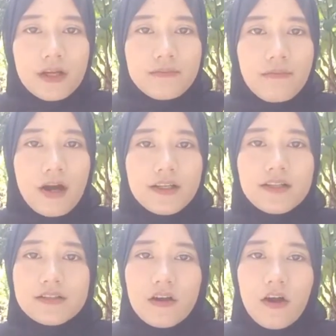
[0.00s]

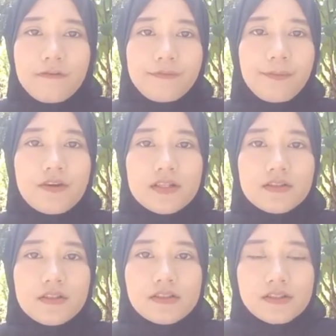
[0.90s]
models of
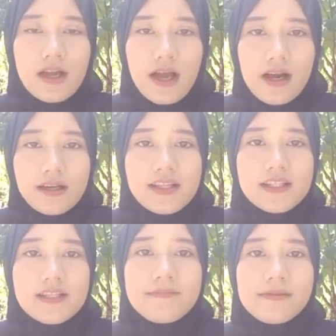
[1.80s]
procedures are
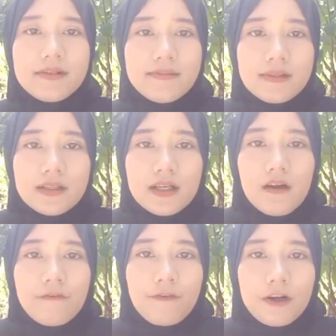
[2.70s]
inseparable
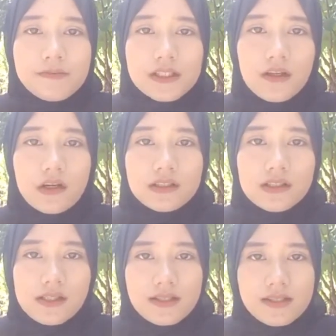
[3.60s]
from the
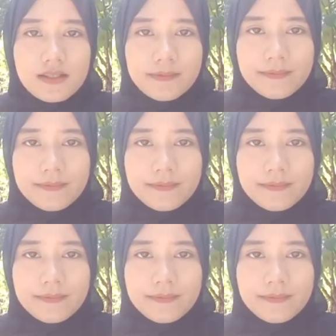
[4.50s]
context,